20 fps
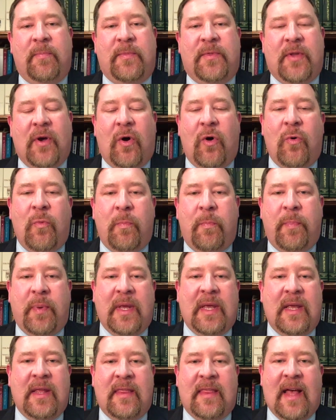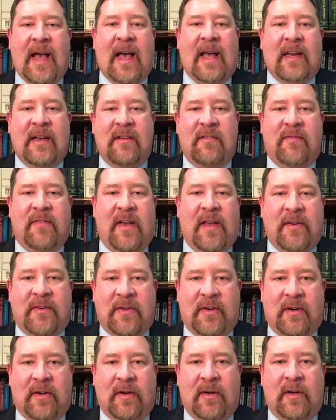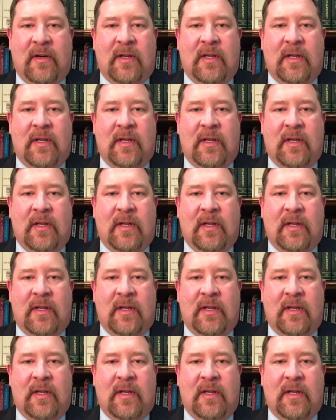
Don't be that inventor.